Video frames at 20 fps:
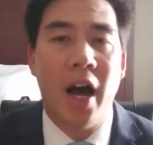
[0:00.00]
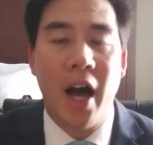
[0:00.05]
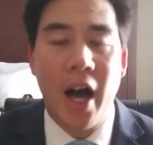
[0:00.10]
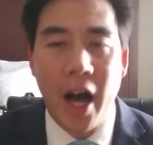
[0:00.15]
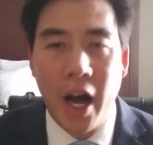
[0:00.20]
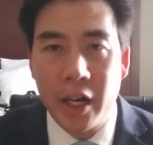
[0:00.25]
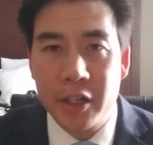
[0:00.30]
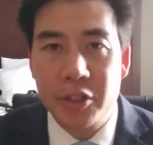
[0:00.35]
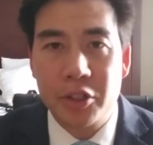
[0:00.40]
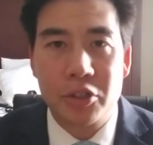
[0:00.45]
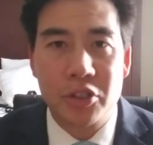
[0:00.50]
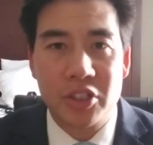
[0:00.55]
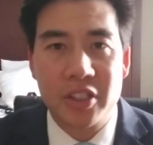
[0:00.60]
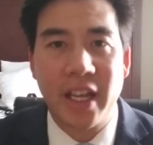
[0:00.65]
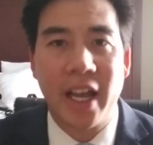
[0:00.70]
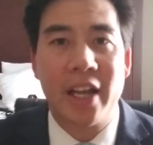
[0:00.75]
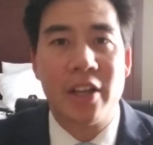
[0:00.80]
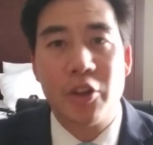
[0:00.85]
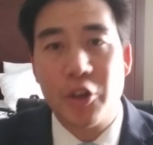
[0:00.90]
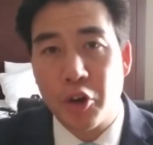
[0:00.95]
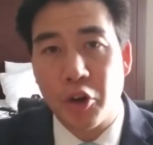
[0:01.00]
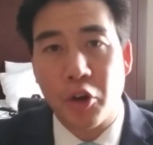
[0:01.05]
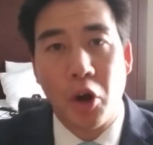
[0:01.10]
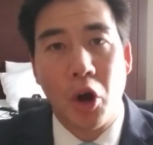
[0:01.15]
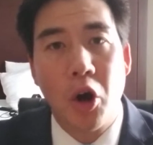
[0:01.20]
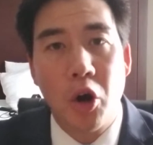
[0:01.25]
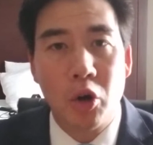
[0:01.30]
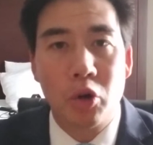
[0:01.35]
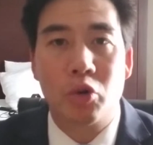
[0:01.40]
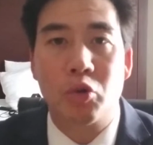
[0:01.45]
understand your
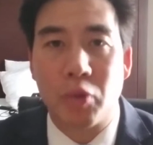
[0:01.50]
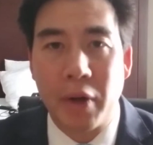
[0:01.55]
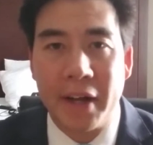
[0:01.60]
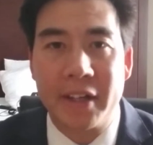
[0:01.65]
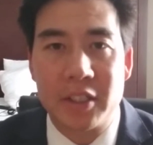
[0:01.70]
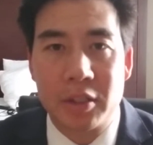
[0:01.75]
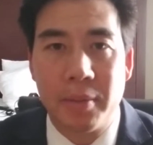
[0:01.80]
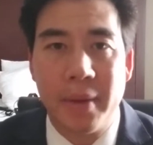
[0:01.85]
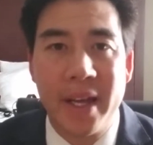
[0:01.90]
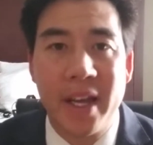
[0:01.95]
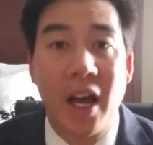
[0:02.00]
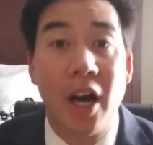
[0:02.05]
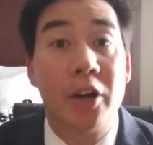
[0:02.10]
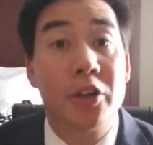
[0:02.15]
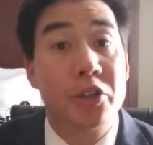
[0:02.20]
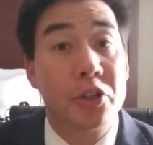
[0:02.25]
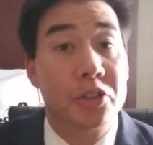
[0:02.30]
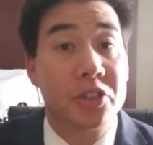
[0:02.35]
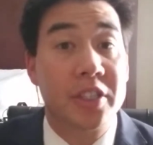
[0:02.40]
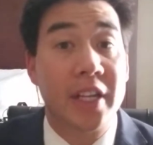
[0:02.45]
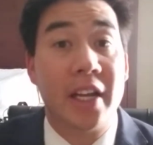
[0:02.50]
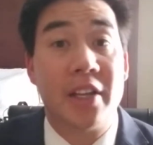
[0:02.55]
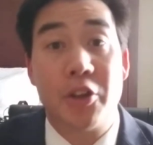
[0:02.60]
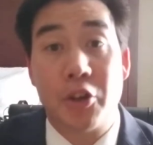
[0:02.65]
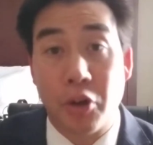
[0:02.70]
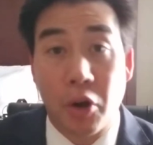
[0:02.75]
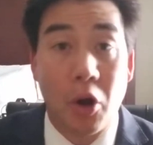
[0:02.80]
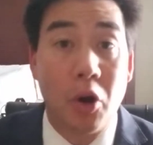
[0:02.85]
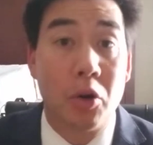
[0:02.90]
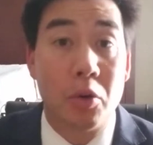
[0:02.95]
own resume, understand
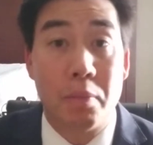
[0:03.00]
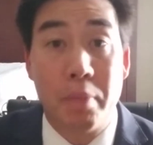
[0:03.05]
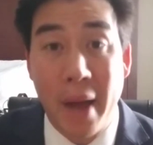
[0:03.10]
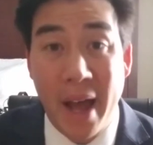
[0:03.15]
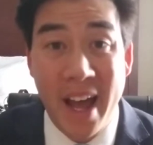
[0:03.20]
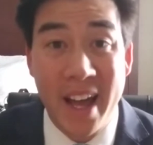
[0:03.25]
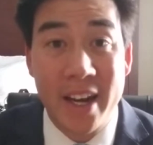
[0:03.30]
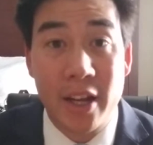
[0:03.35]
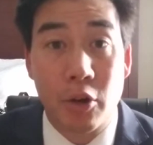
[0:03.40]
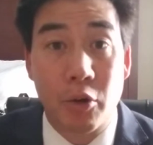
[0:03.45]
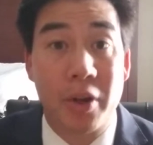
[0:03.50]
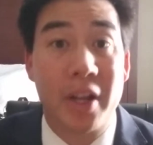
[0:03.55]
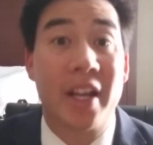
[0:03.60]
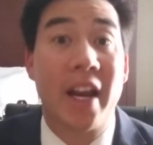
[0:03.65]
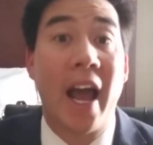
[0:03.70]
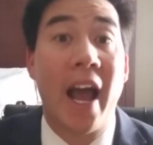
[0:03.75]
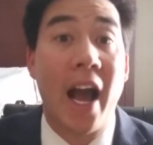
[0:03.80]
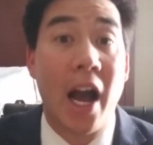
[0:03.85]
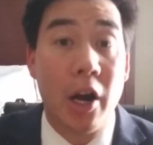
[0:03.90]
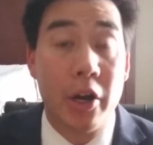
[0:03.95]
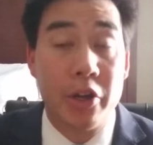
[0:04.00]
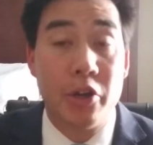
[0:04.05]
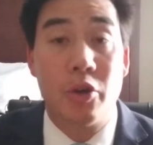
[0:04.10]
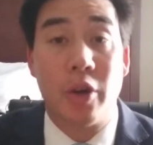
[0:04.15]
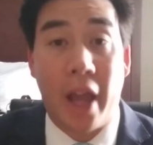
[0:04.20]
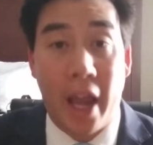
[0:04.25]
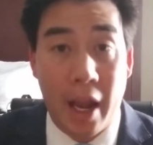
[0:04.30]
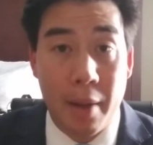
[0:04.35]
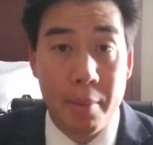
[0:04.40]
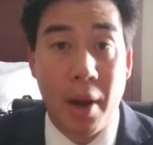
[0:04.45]
your own pedigree and how you
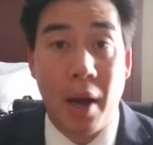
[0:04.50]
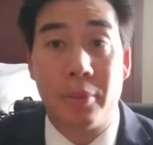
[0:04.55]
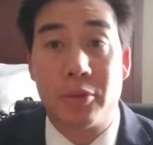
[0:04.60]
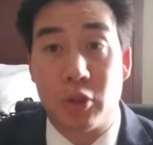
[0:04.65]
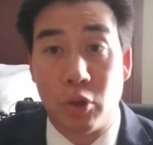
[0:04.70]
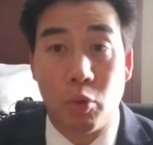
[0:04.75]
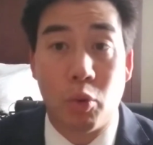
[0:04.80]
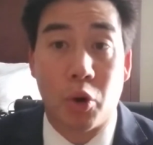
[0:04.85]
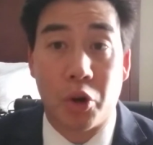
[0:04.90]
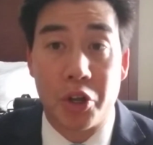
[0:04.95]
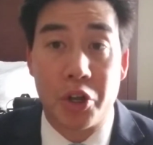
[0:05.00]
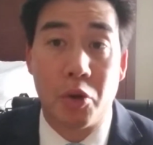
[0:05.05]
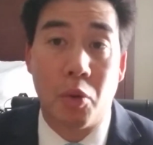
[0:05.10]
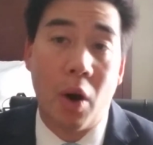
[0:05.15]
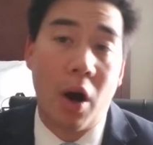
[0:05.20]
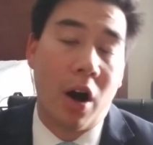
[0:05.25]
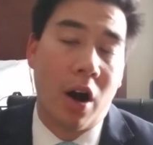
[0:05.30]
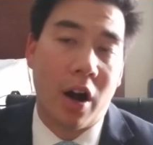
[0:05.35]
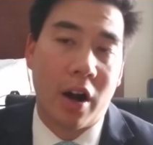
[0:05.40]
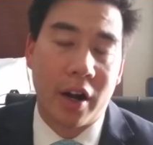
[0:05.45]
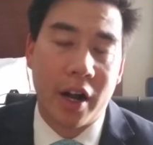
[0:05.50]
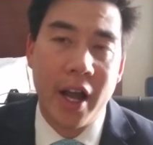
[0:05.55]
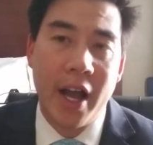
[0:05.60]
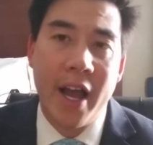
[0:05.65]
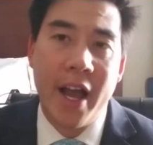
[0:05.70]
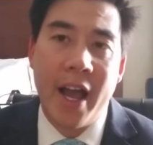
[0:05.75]
came up to where you are,